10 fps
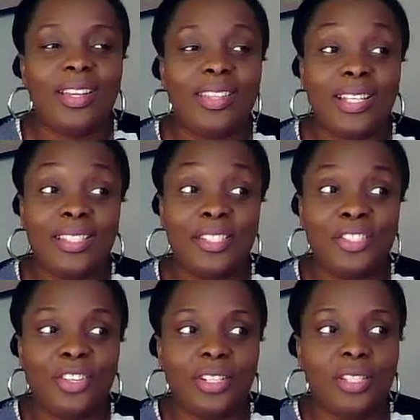That's
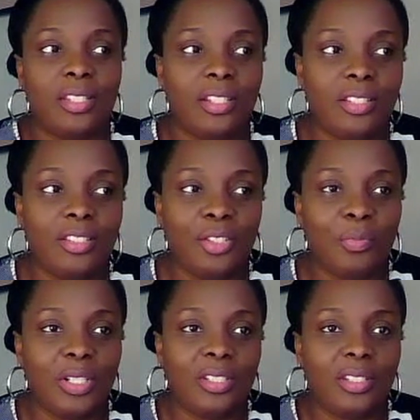interesting you
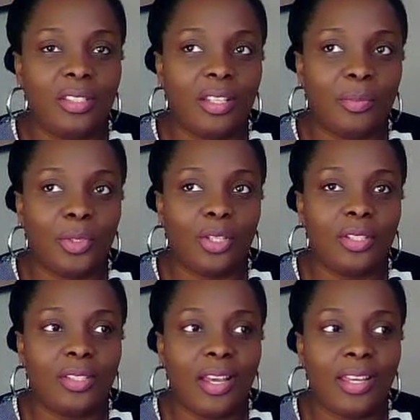mentioned that,
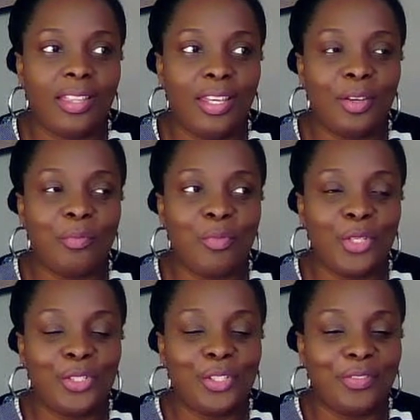because I think
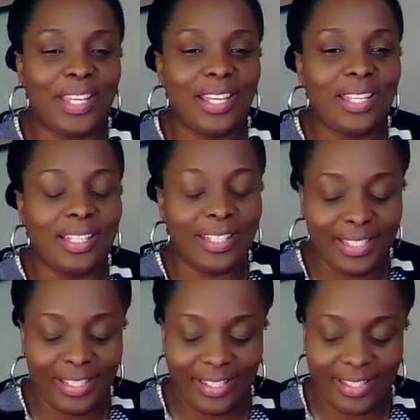most of the other
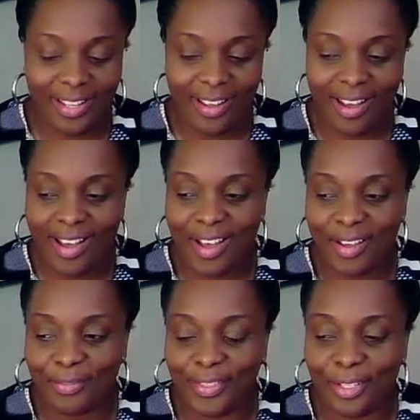ladies that I
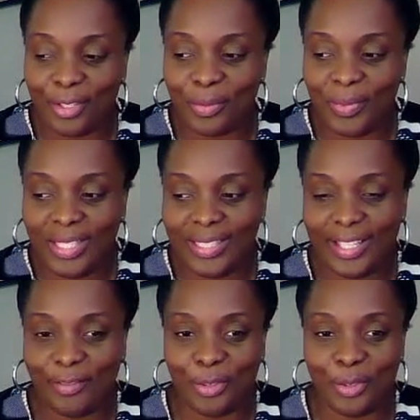have
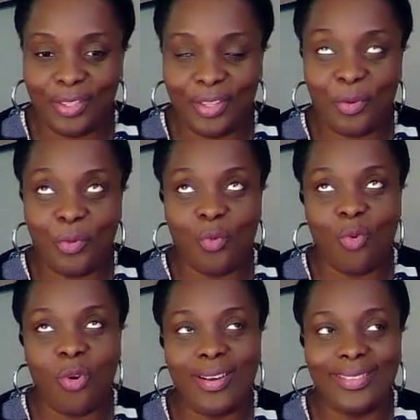interviewed, the
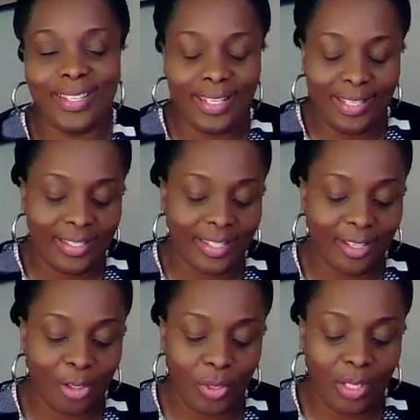one key
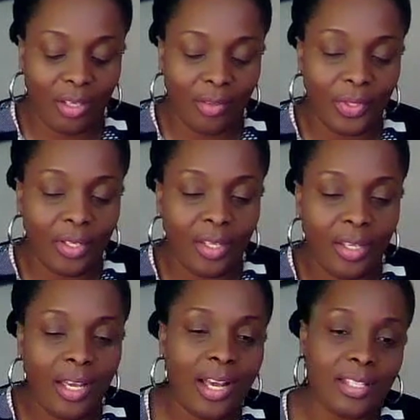skill that
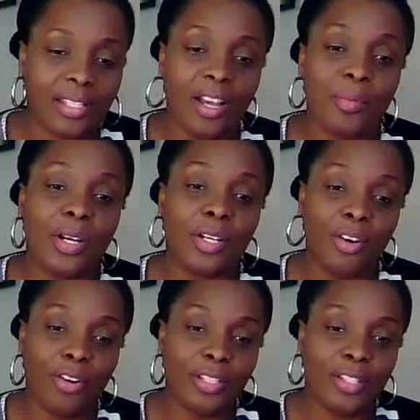has come
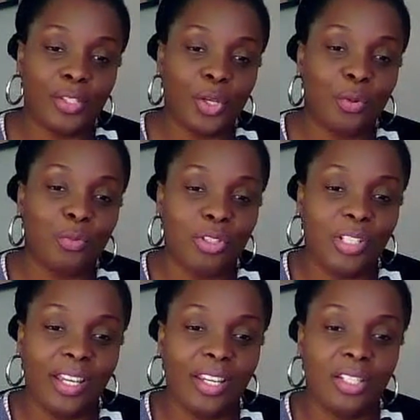across is
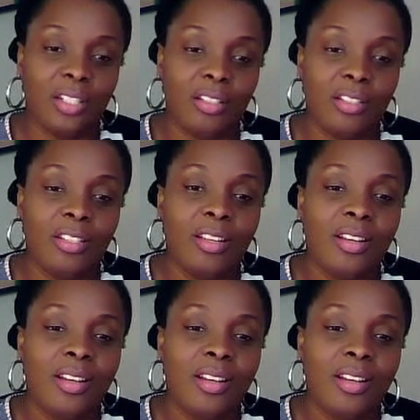communication.